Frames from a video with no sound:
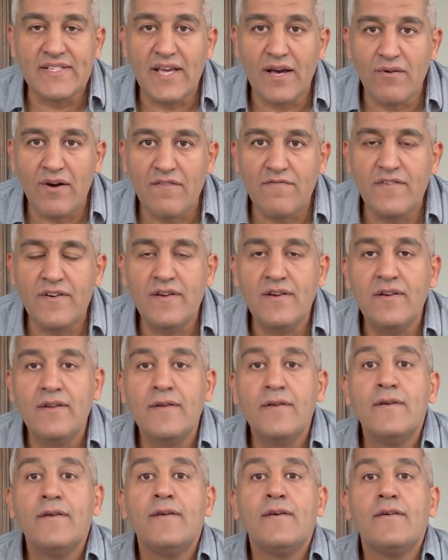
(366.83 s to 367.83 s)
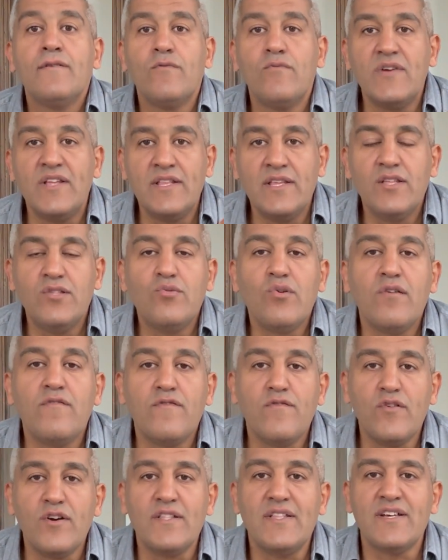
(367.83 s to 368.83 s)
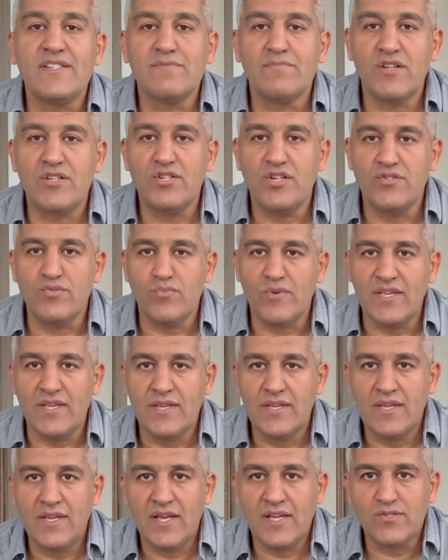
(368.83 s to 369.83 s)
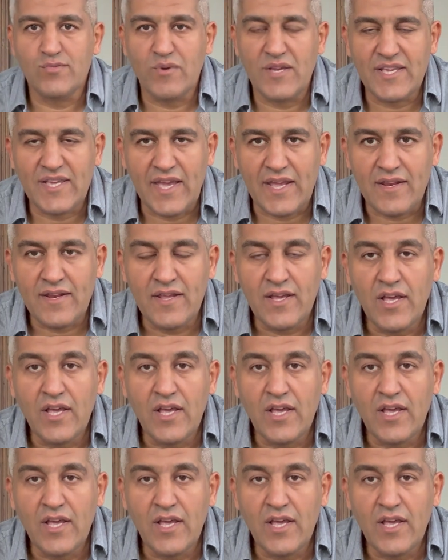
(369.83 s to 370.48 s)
However, we need to avoid as much as we can.